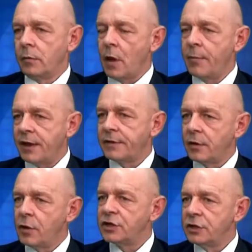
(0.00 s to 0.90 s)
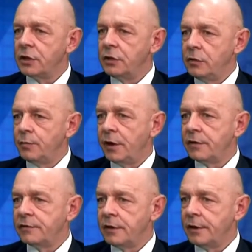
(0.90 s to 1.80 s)
going back to the question that you
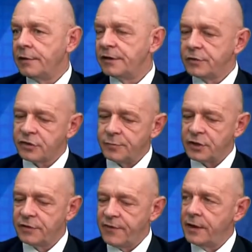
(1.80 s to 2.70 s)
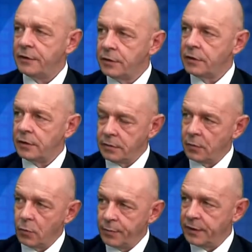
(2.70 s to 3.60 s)
posed earlier, it's not so much the vendor
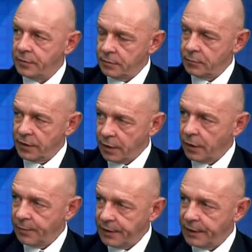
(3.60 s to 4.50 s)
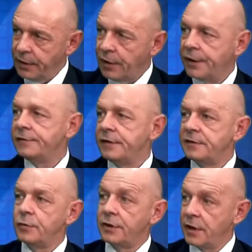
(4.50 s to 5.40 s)
that will be where the liability lies,
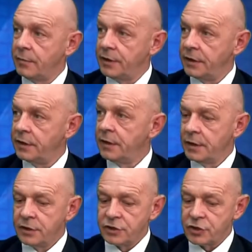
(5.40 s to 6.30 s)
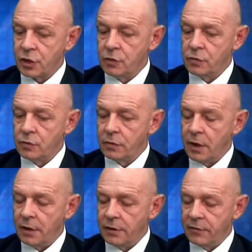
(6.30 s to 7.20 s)
it's with the company. So
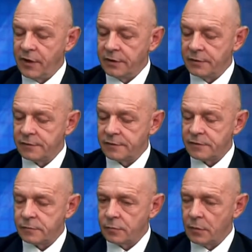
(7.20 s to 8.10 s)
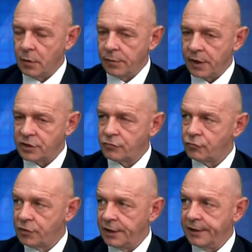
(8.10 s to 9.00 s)
the vendor's obligation
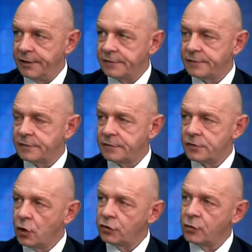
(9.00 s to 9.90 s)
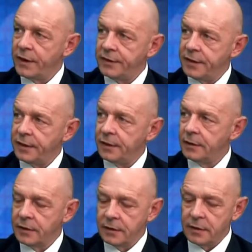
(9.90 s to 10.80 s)
really is to not do anything
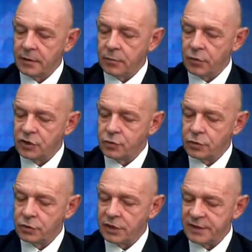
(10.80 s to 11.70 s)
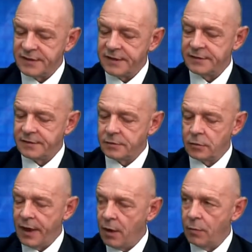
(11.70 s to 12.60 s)
which would assist
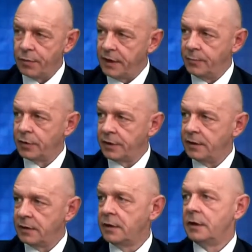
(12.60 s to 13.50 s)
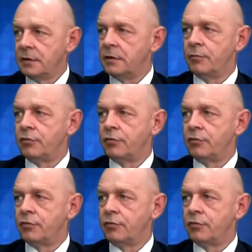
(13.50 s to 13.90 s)
or help anybody to